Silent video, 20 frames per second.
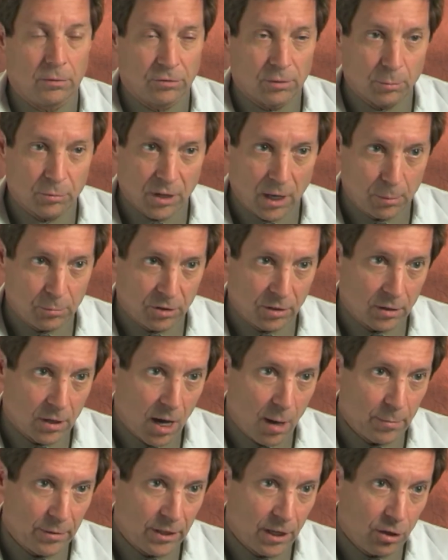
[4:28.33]
Sometimes in
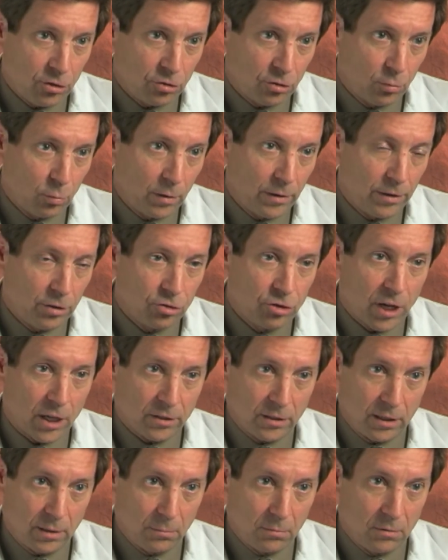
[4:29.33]
combination with
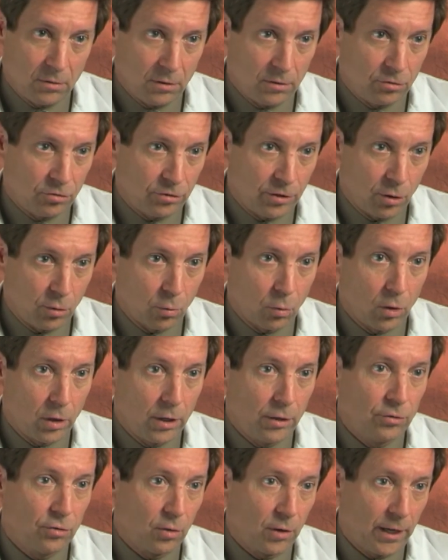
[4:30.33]
injecting
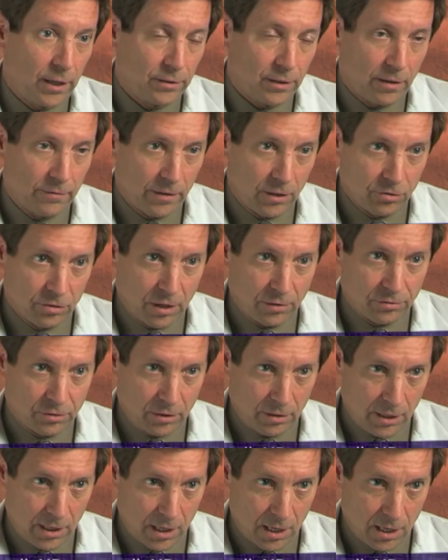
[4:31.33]
steroids or
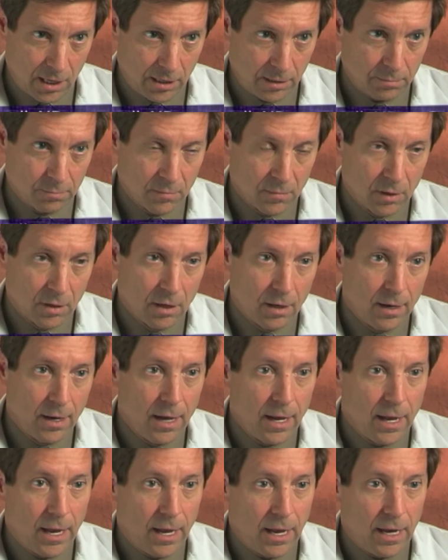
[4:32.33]
anti-VEGFs in the eye.
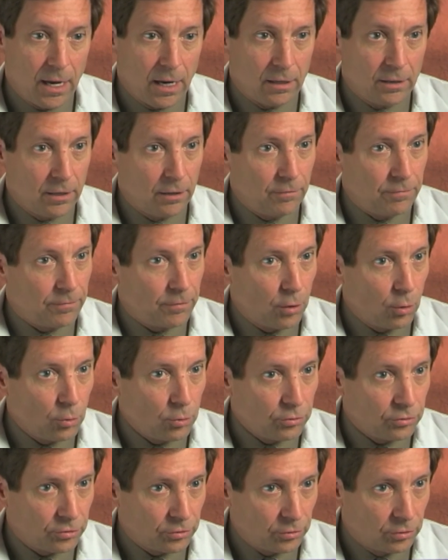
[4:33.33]
And if
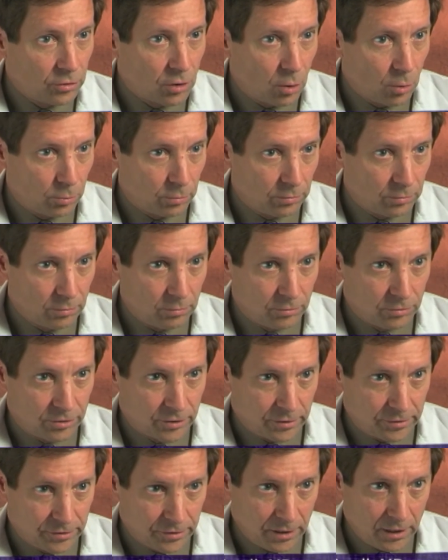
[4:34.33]
those don't
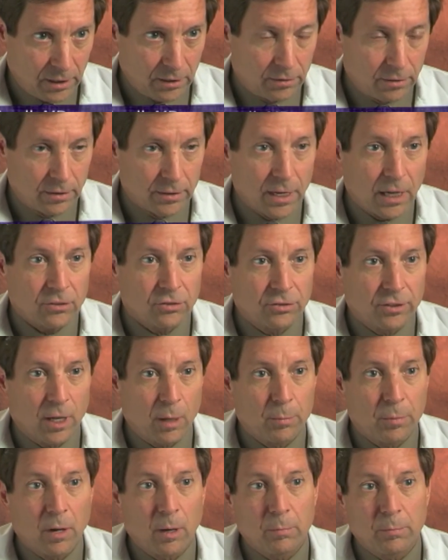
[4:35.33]
succeed, the next
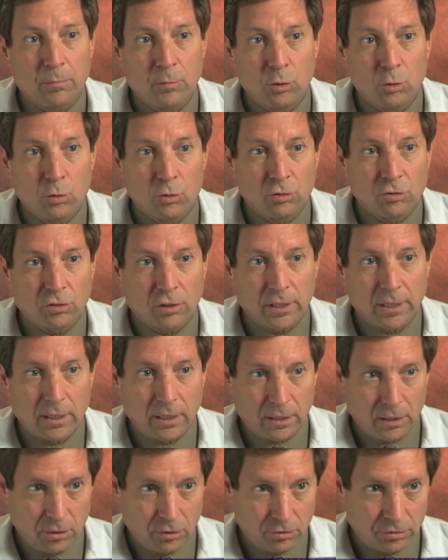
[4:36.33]
step up
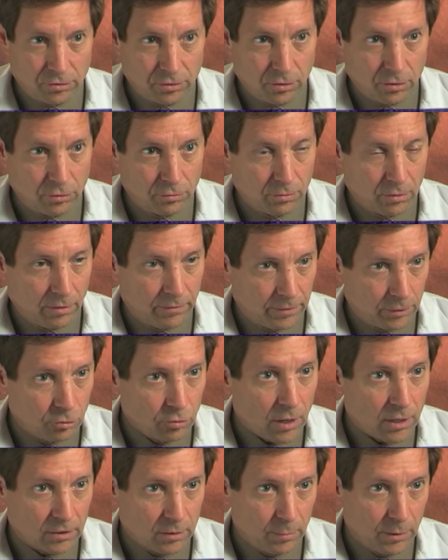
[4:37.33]
usually is a
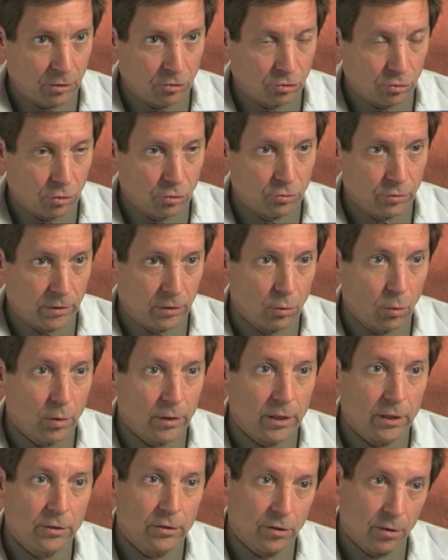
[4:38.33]
vitrectomy, surgery,
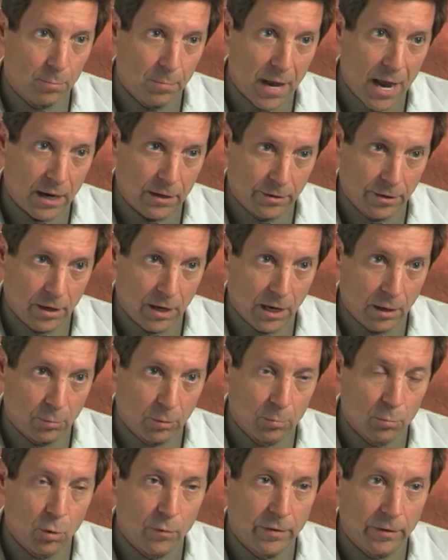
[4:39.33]
going into the back of the eye,
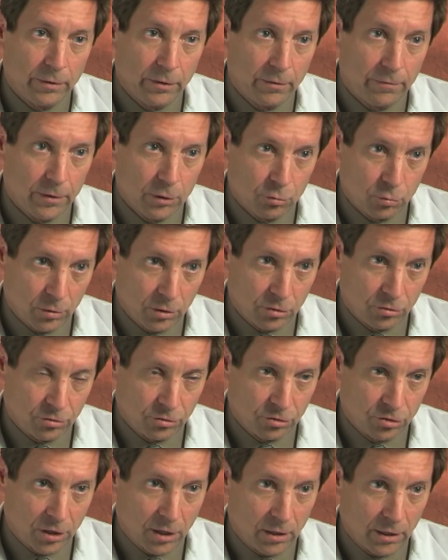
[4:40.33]
removing the
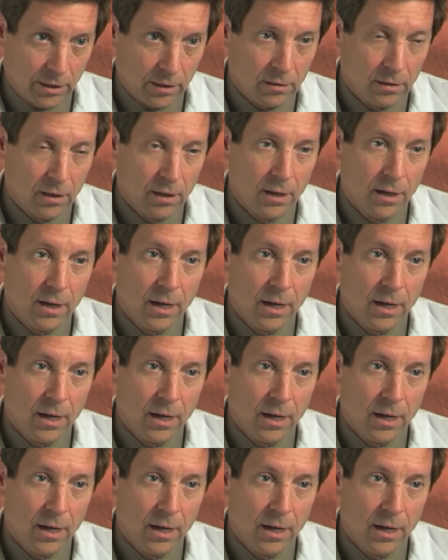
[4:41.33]
vitreous jelly.